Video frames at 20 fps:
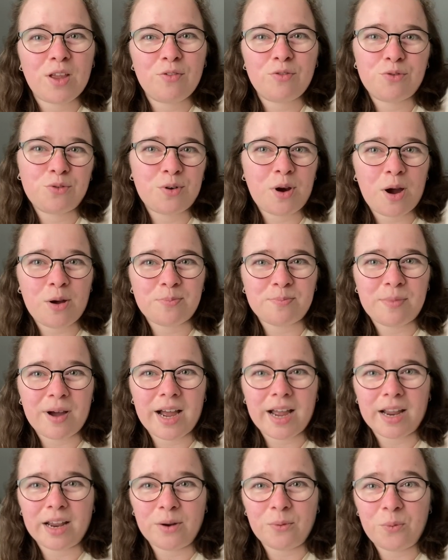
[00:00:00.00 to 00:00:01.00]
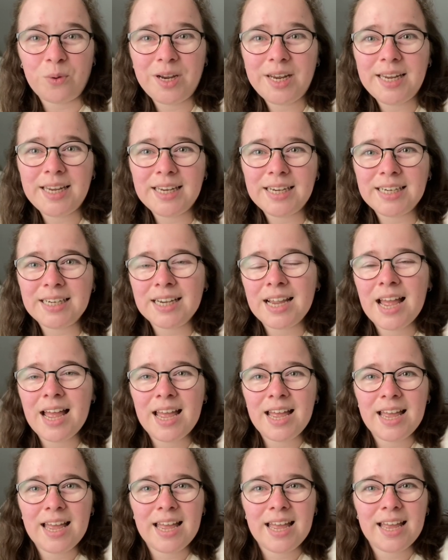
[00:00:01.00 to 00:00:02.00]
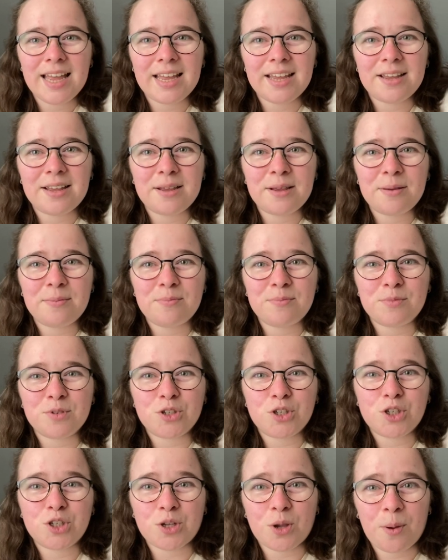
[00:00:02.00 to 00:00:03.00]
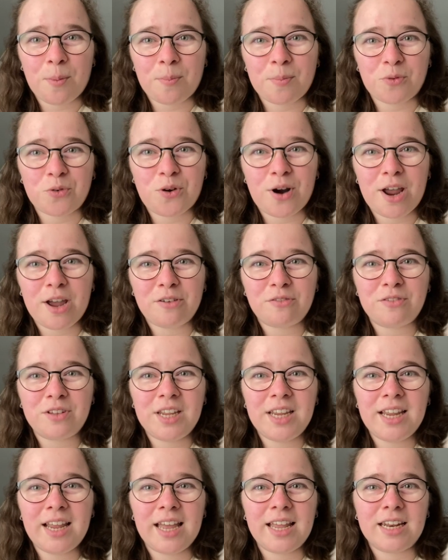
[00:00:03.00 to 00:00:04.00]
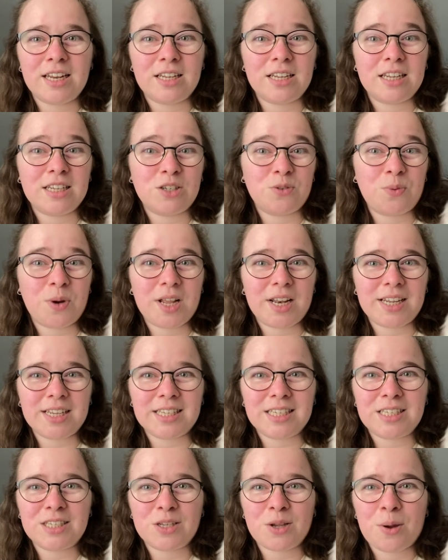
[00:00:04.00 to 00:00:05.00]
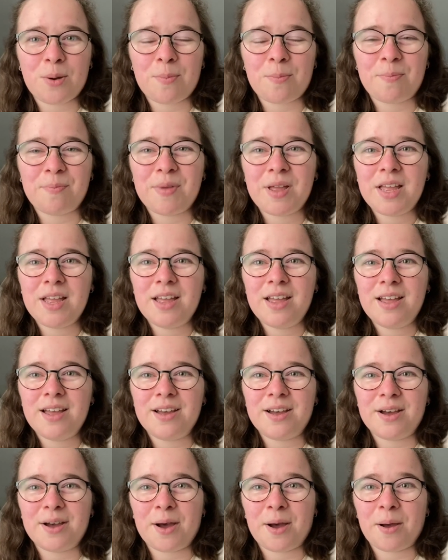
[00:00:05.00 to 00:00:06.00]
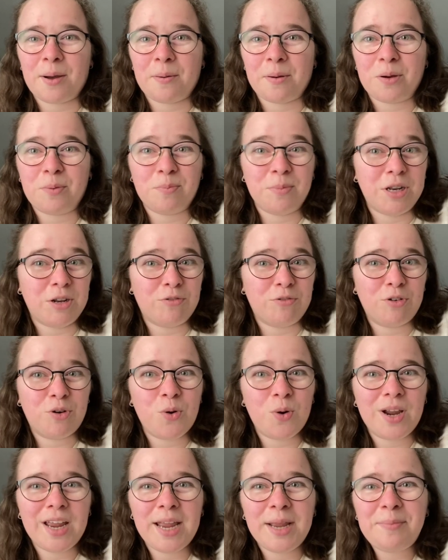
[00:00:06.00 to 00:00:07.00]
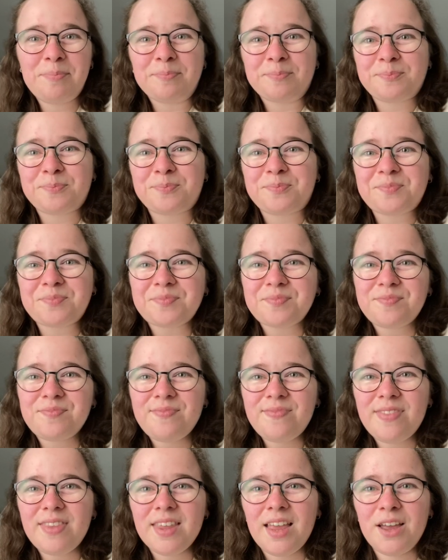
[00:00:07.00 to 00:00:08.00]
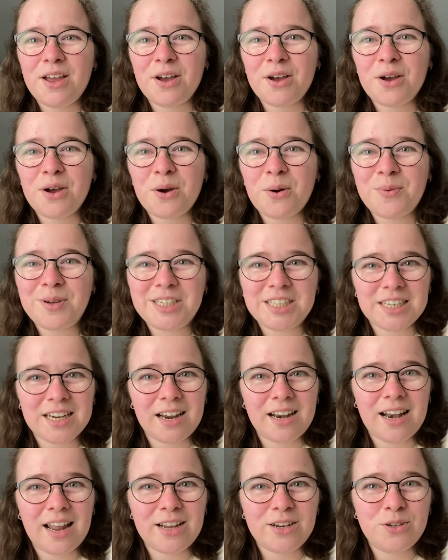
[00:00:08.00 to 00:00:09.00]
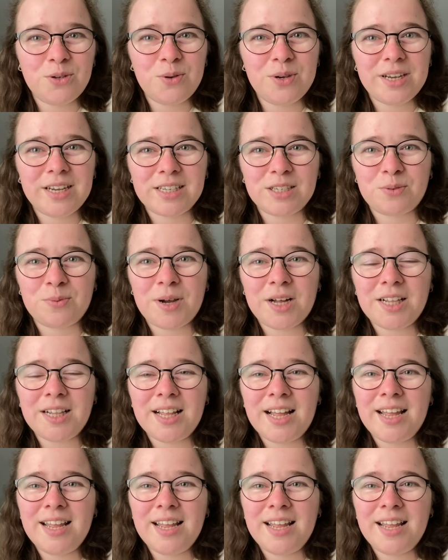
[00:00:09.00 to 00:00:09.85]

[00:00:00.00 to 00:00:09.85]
throughout my week. Some crafting and as well as some bit of cooking, which I like doing as well.